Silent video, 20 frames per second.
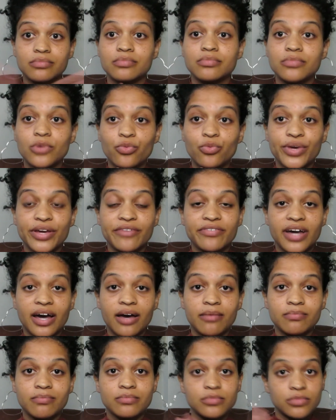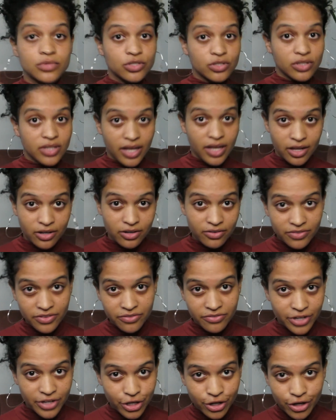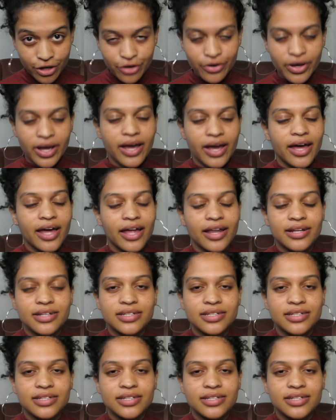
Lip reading: we have come to the end of the video, and